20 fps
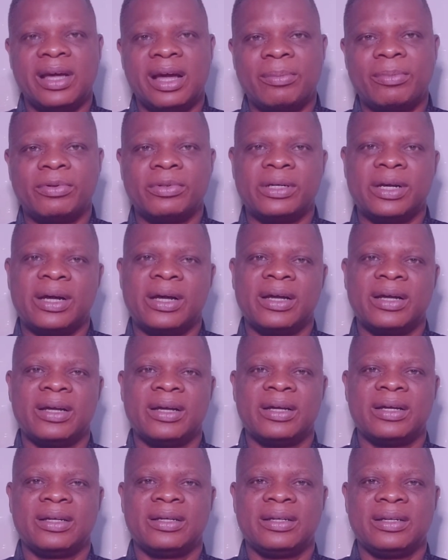Abuja,
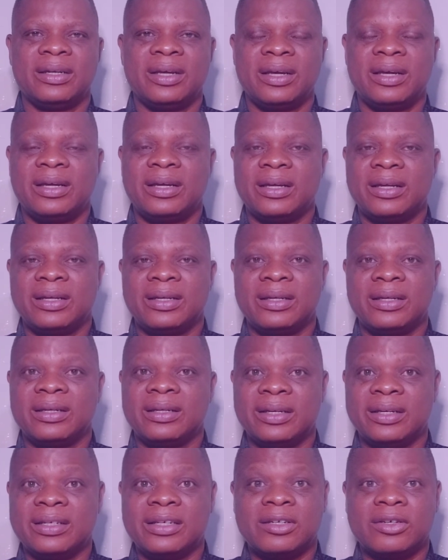
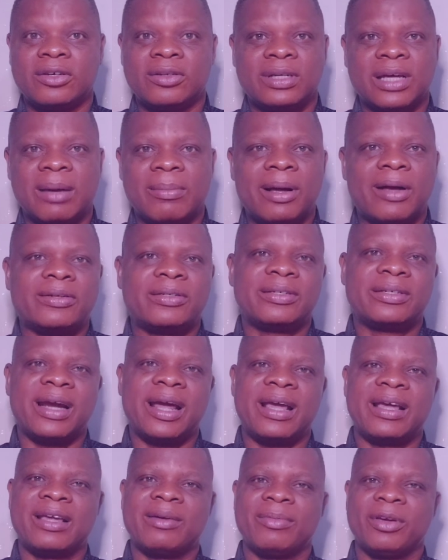they say something about
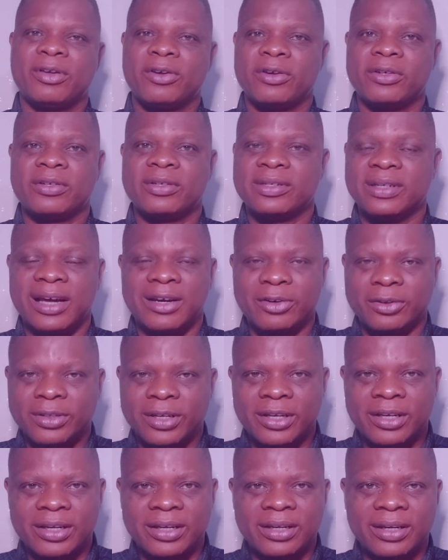strike because they are not
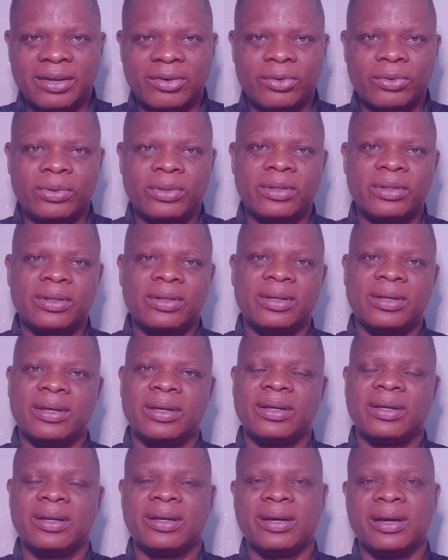taking good
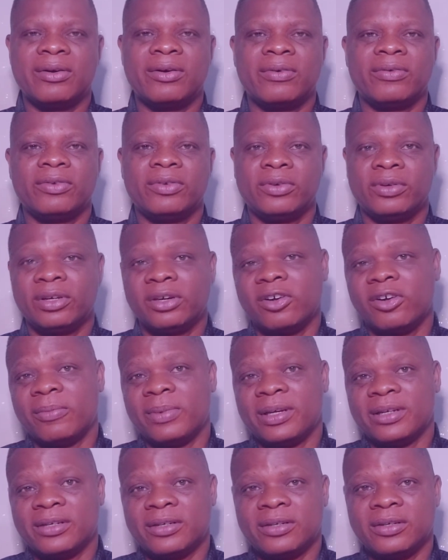care of. The
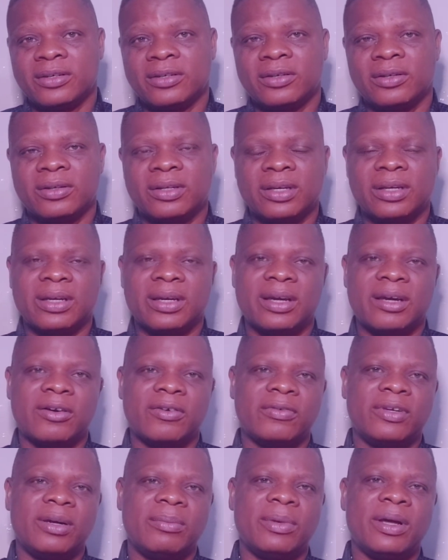government is not taking care
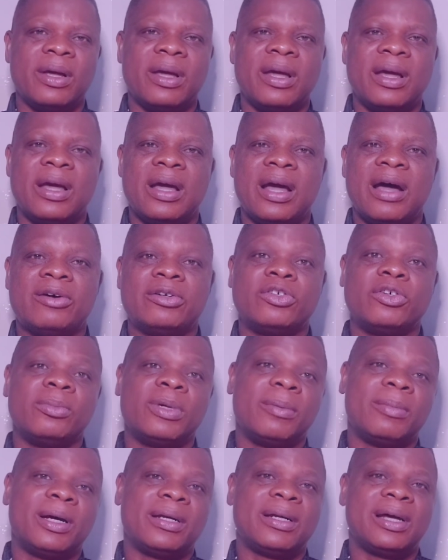of them. And we should
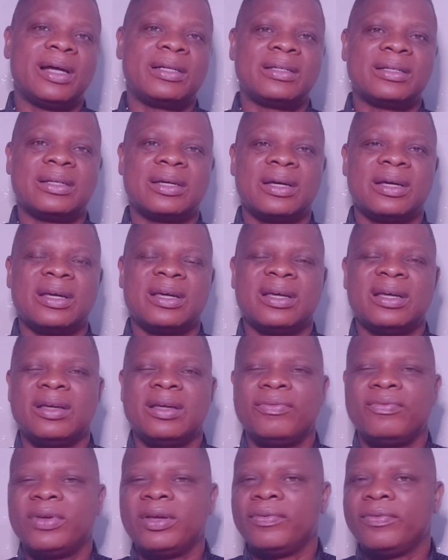remember that
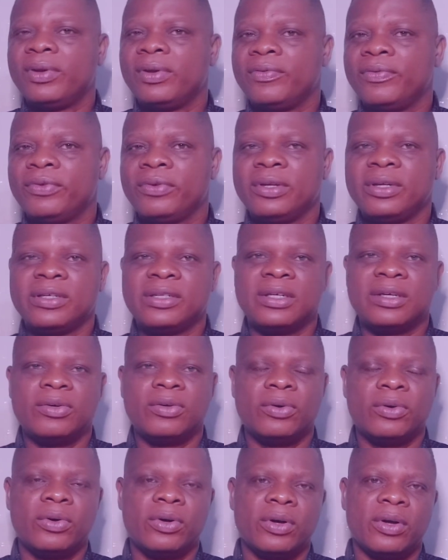if a few days
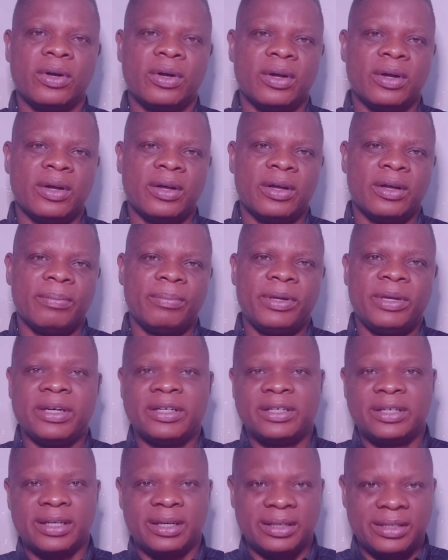ago,
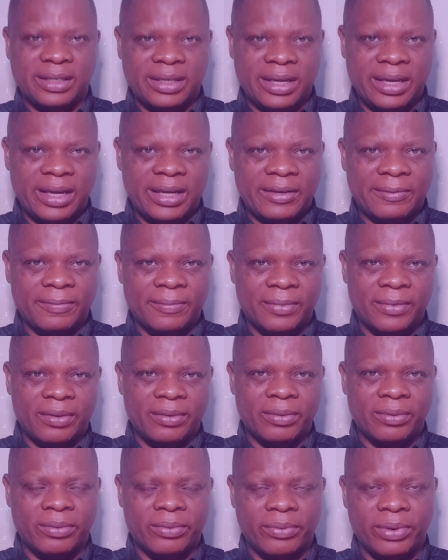PHCN
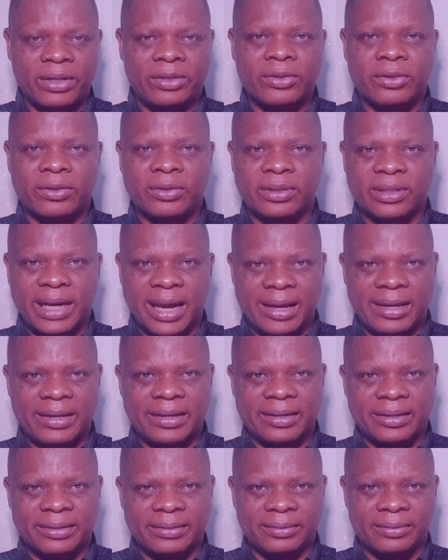went on
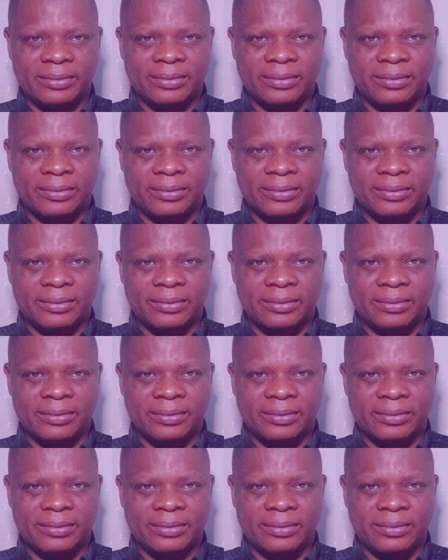strike.